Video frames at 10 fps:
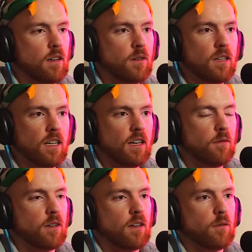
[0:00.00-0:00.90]
I would
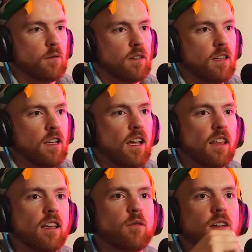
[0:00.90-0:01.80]
never ever want it.
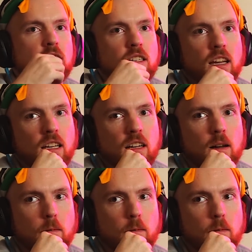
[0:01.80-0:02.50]
And then when he's like,